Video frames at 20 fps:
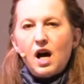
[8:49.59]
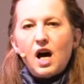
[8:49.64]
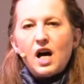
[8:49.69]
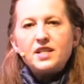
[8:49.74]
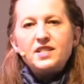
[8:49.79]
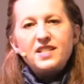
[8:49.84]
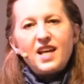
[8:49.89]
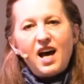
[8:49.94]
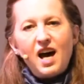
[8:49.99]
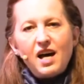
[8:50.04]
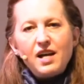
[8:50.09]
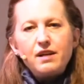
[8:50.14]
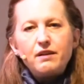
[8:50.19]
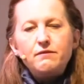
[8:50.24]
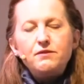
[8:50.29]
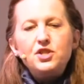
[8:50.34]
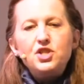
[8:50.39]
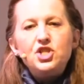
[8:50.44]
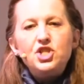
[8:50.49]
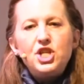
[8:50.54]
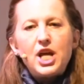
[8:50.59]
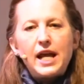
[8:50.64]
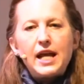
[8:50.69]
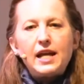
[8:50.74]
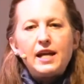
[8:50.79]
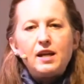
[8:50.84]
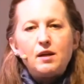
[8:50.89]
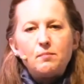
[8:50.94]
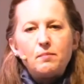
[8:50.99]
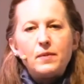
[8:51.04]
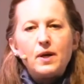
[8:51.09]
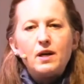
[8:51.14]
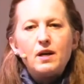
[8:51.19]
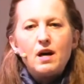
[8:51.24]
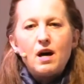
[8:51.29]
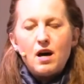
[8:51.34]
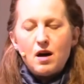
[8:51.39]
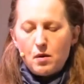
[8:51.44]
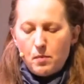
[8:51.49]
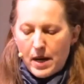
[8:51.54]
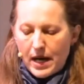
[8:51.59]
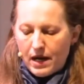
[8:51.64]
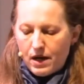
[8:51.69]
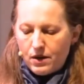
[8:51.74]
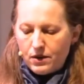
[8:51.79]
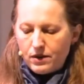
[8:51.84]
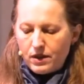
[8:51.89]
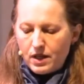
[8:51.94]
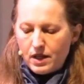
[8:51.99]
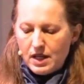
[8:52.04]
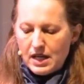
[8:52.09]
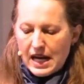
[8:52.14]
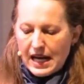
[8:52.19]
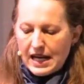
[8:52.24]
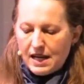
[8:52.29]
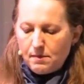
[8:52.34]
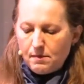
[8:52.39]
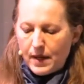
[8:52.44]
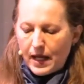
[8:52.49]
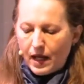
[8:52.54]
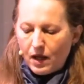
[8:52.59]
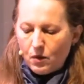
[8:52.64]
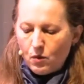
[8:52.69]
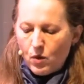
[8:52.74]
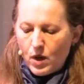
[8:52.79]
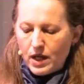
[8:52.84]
a ton of shame about naming